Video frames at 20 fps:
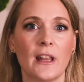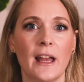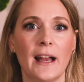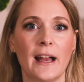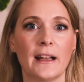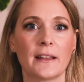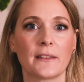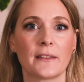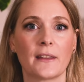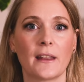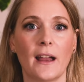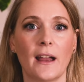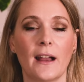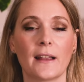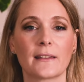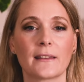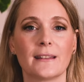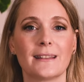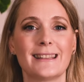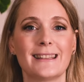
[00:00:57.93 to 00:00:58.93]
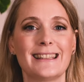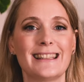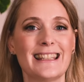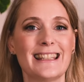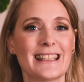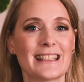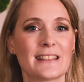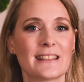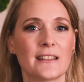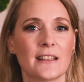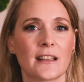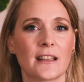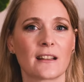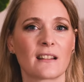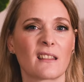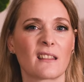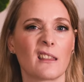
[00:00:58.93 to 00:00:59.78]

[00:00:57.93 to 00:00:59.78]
and has a distinct